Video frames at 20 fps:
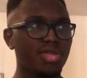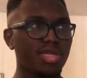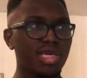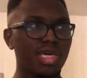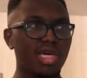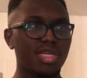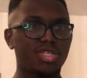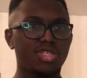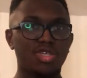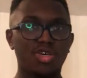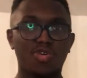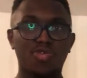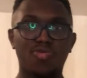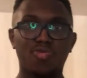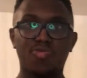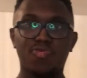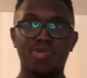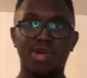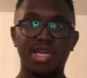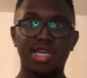yeah, so
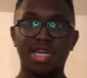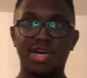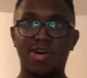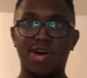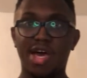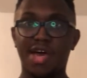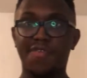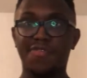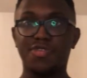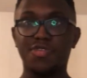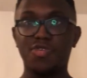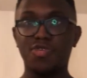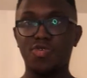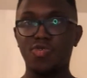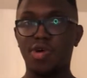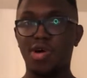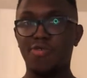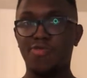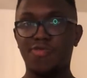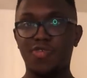right now I have to
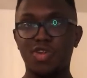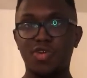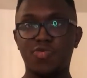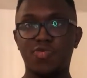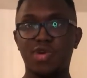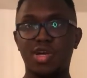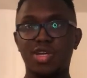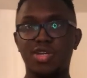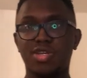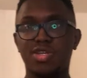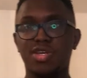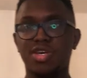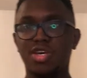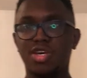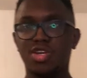go out for the run,